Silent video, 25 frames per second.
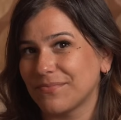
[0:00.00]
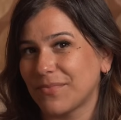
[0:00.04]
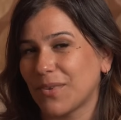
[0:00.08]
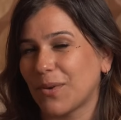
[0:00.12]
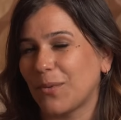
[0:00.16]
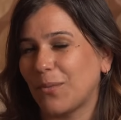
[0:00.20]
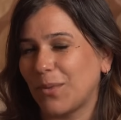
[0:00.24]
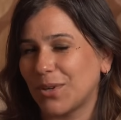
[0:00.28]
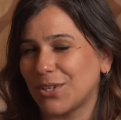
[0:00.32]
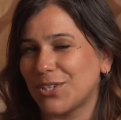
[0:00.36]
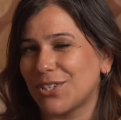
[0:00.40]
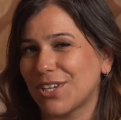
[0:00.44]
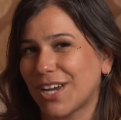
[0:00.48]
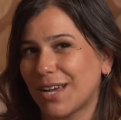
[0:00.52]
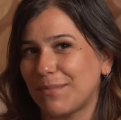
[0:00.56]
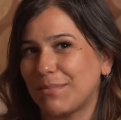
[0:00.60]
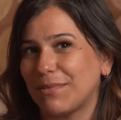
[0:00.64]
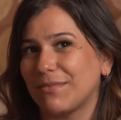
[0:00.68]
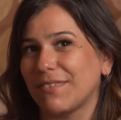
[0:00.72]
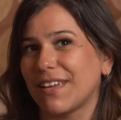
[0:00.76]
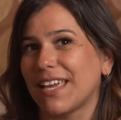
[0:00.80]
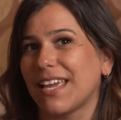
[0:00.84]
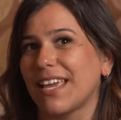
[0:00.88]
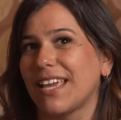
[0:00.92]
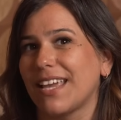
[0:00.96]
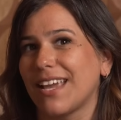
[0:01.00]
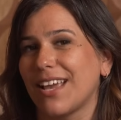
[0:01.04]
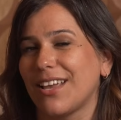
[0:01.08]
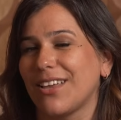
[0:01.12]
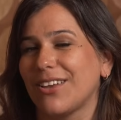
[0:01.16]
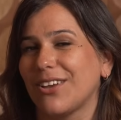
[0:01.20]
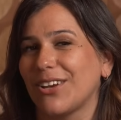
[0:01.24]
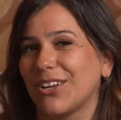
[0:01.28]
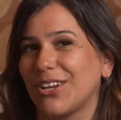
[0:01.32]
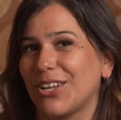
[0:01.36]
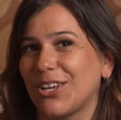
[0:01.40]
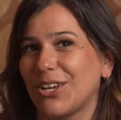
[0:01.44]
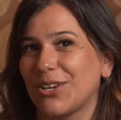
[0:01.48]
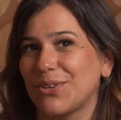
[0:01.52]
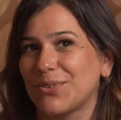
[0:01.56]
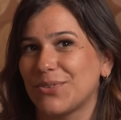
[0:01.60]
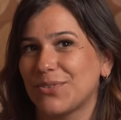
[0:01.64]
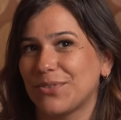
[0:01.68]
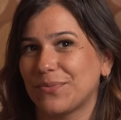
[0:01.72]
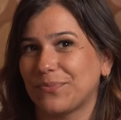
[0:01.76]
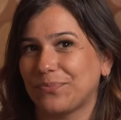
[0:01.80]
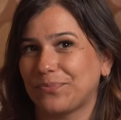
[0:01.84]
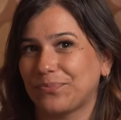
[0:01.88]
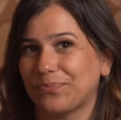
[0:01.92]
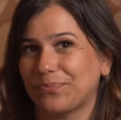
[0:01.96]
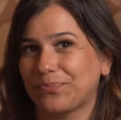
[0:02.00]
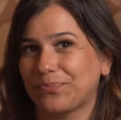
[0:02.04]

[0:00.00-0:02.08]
Which type of E are you going to use?